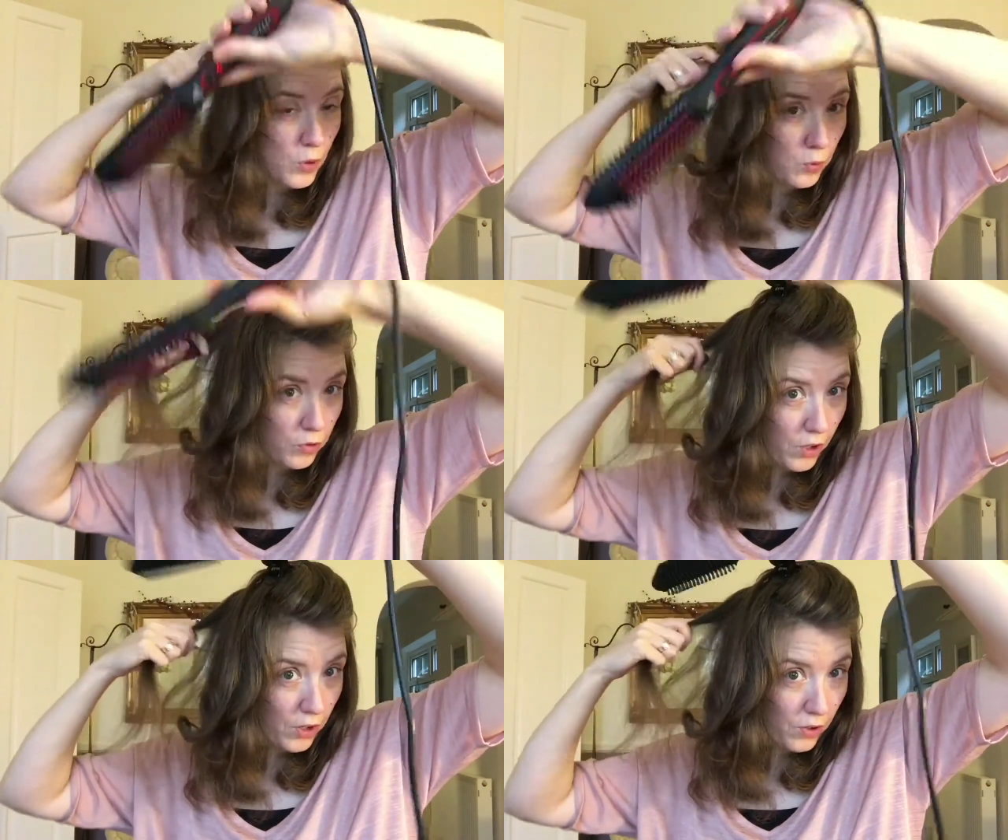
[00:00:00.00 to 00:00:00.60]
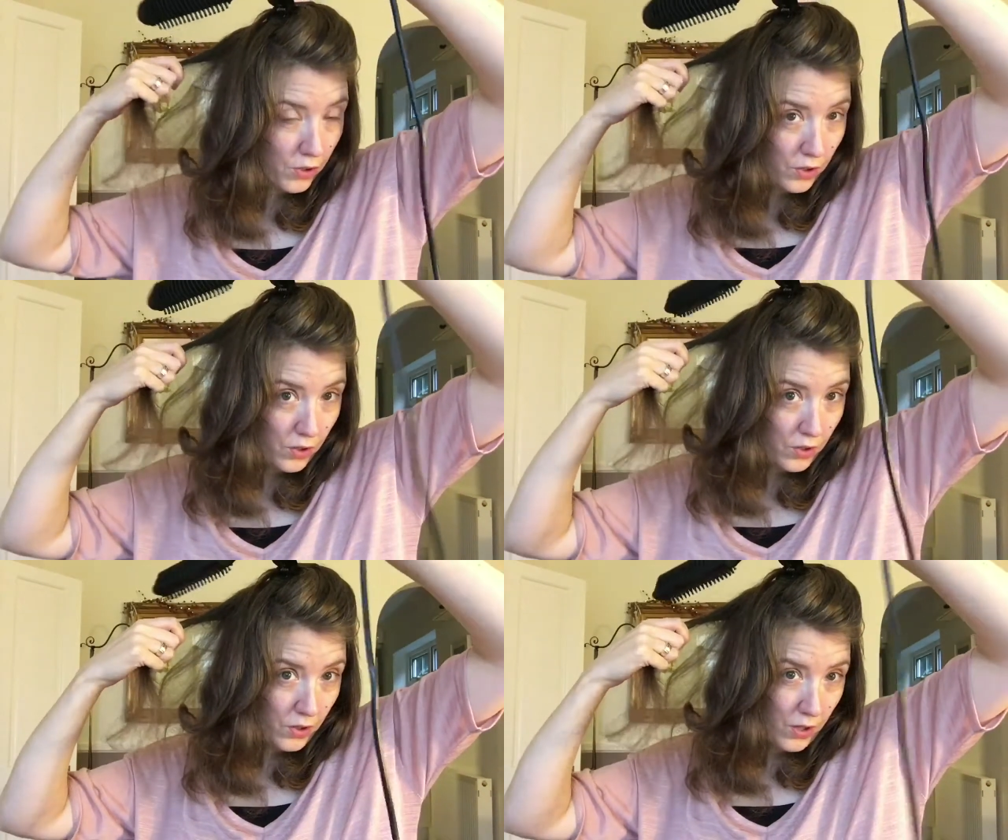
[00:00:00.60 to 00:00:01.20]
also,
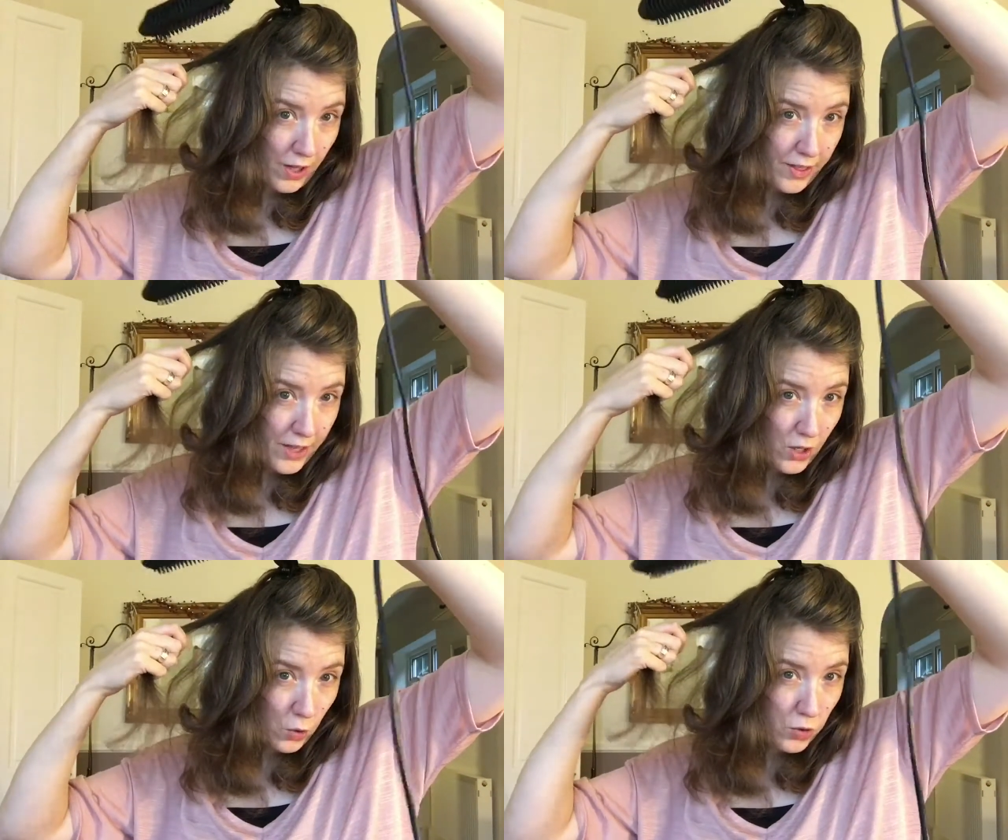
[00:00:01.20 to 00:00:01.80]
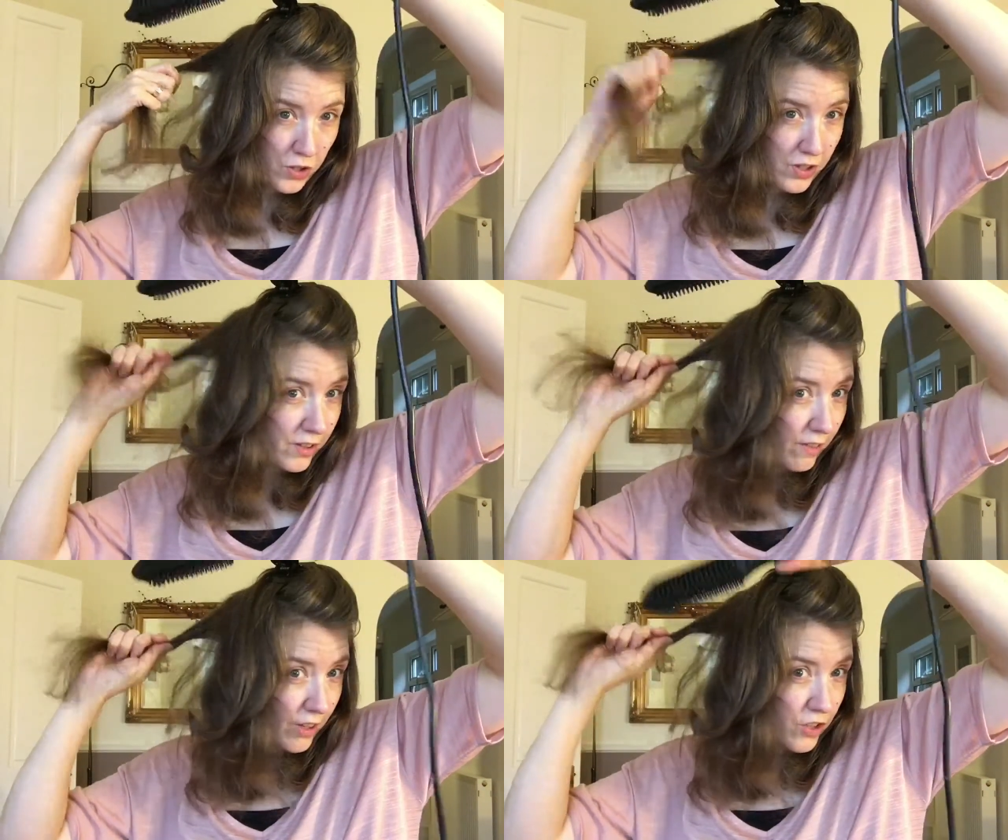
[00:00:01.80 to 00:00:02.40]
I think, alter the
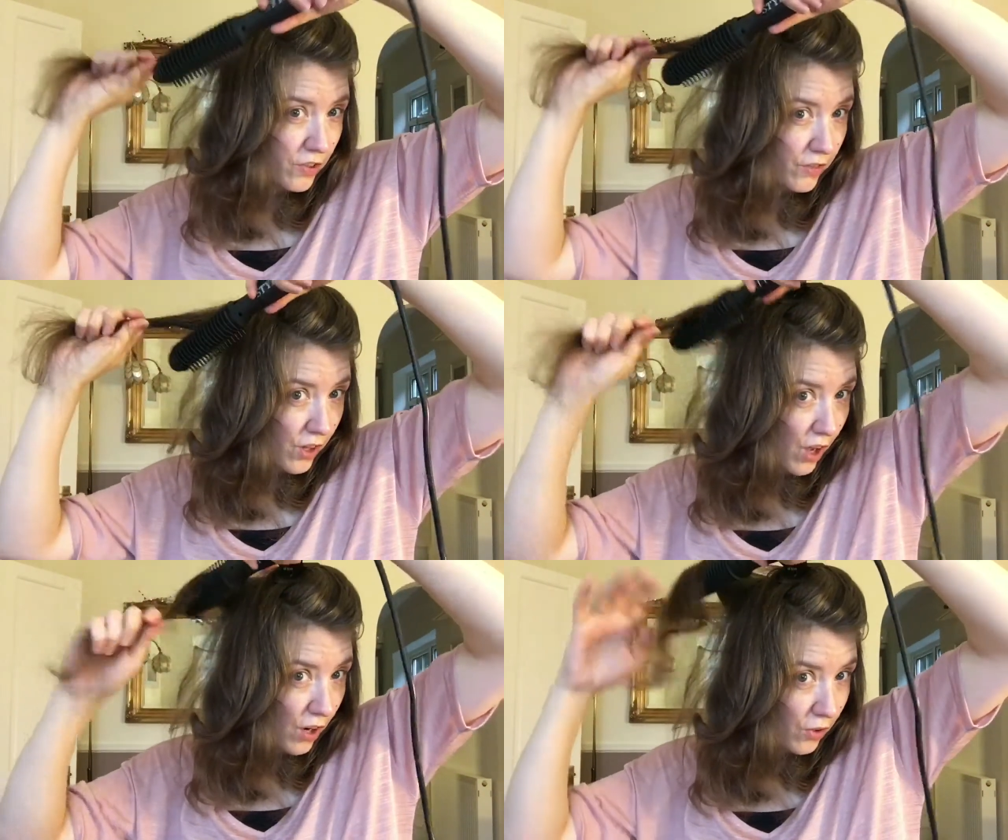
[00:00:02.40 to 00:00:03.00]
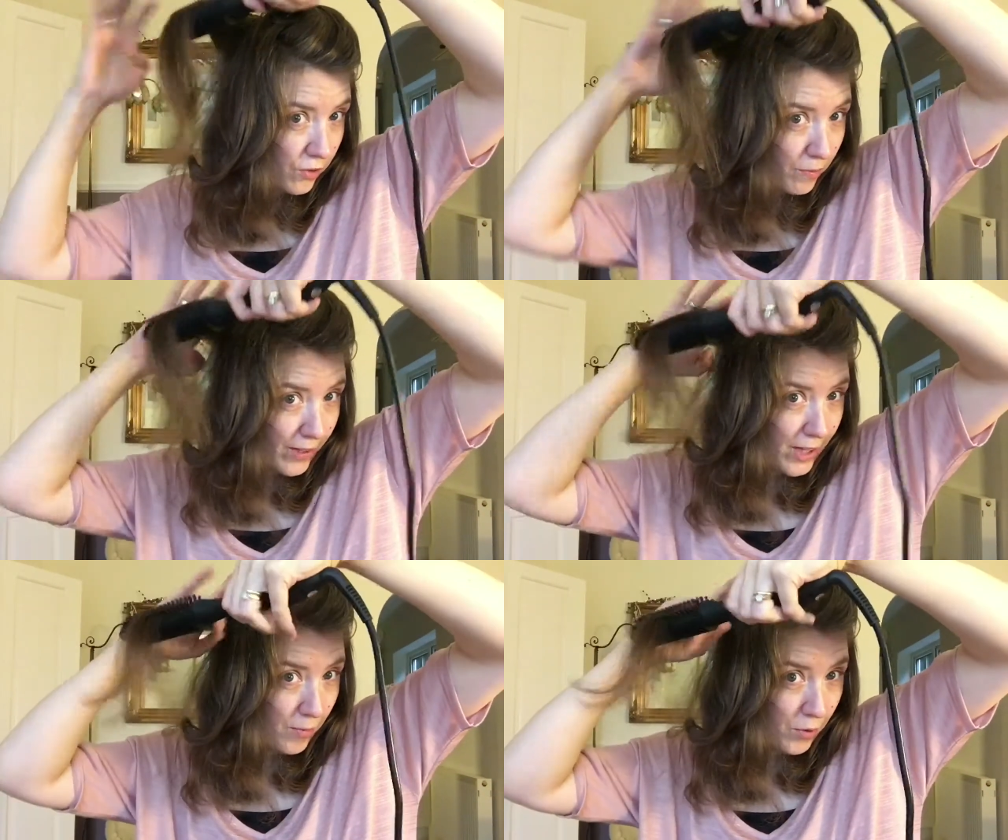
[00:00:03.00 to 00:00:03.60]
direction of the curl to
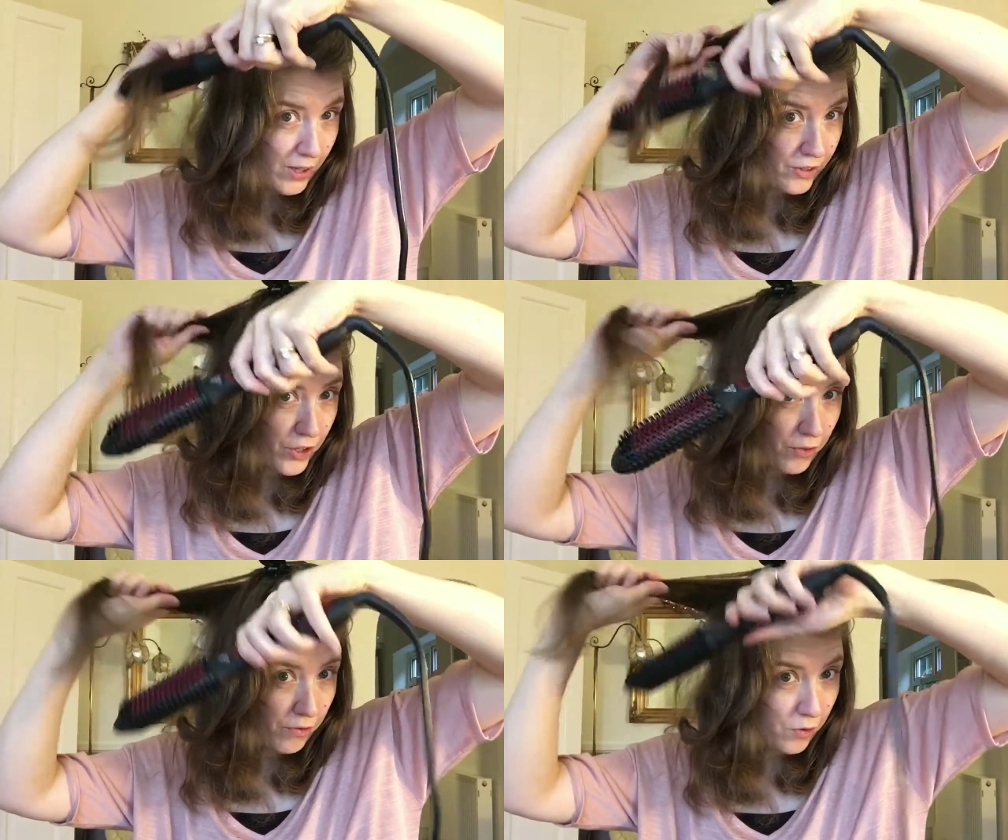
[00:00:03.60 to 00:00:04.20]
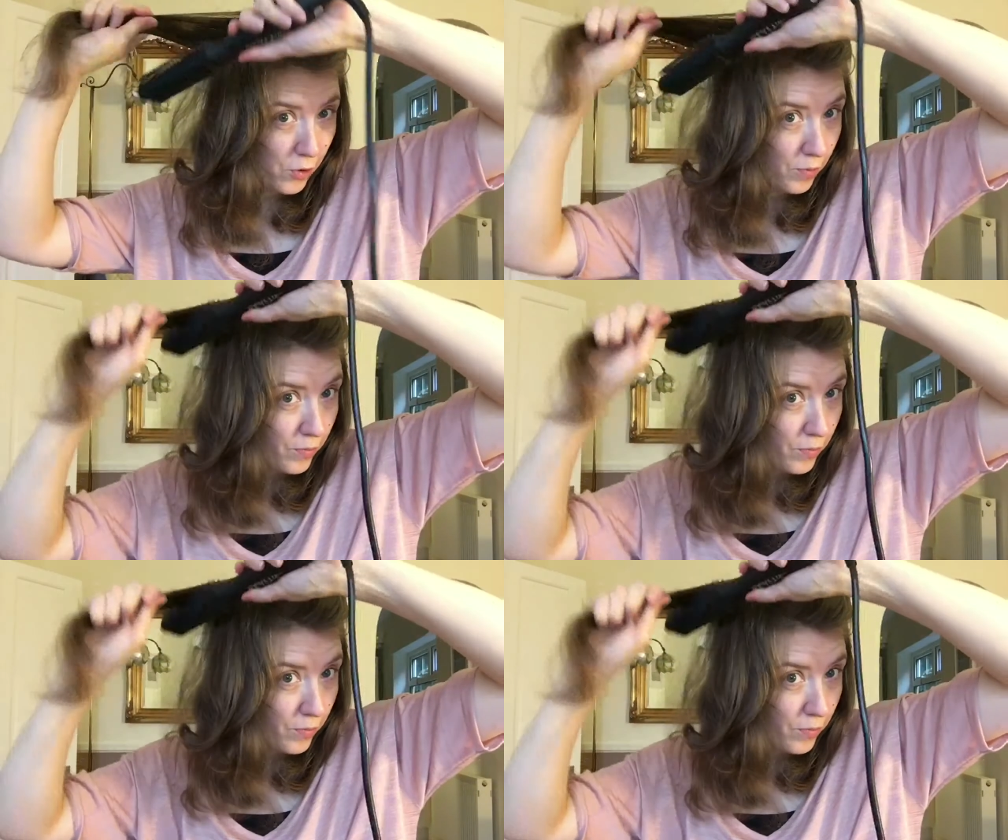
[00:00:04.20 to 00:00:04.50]
make it more less uniform.